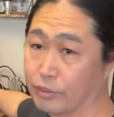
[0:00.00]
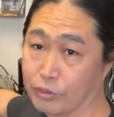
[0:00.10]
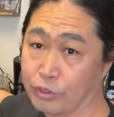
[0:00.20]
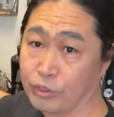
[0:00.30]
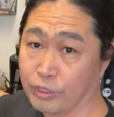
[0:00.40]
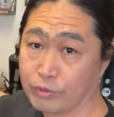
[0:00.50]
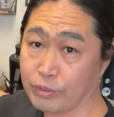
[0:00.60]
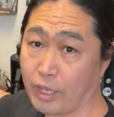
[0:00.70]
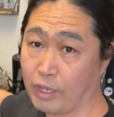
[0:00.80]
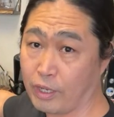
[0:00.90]
you need
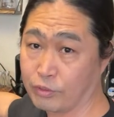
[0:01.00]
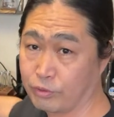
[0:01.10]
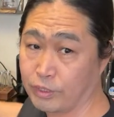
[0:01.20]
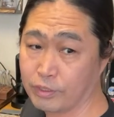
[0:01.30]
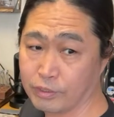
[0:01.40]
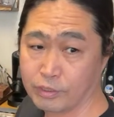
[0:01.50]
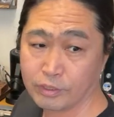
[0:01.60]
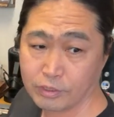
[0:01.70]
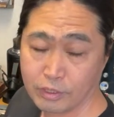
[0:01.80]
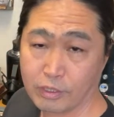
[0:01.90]
to uh, you need a
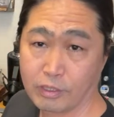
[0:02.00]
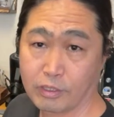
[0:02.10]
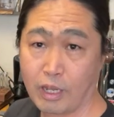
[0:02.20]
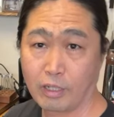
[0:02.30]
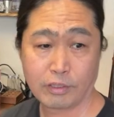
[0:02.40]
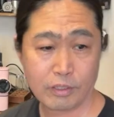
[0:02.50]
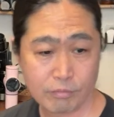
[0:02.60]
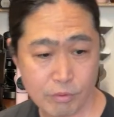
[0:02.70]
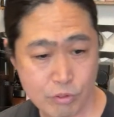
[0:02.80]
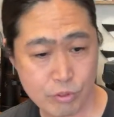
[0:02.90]
uh, RDT
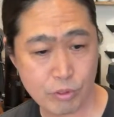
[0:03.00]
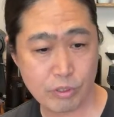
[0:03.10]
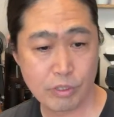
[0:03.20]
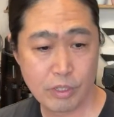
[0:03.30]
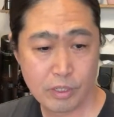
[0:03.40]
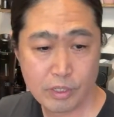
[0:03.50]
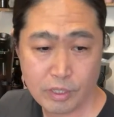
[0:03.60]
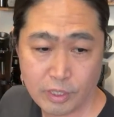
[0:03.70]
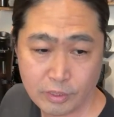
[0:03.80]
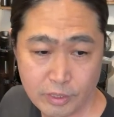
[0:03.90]
for sure.
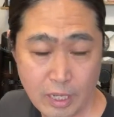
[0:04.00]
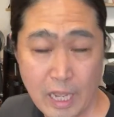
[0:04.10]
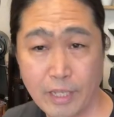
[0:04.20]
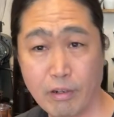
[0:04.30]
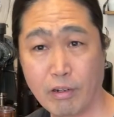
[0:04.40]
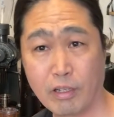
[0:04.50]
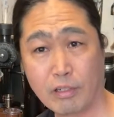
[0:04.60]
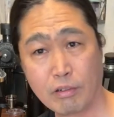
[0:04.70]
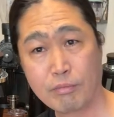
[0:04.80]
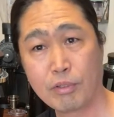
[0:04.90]
And uh, I know a lot
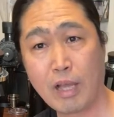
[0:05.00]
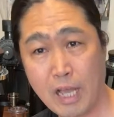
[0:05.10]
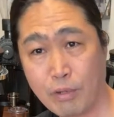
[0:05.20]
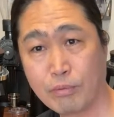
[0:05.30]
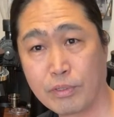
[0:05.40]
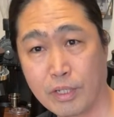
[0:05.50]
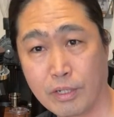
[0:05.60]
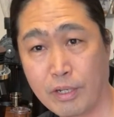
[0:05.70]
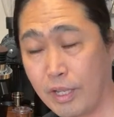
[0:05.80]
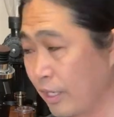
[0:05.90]
of you out
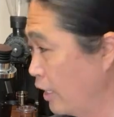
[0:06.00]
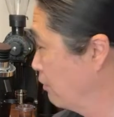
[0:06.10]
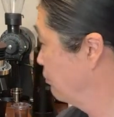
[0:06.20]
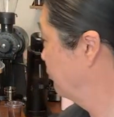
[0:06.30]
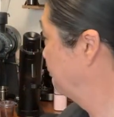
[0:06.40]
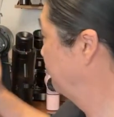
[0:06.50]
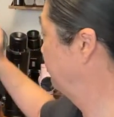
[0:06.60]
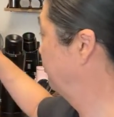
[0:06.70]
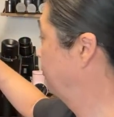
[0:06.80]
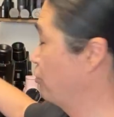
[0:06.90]
there have
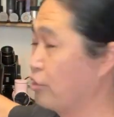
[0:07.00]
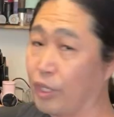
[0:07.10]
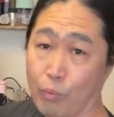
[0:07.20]
Gen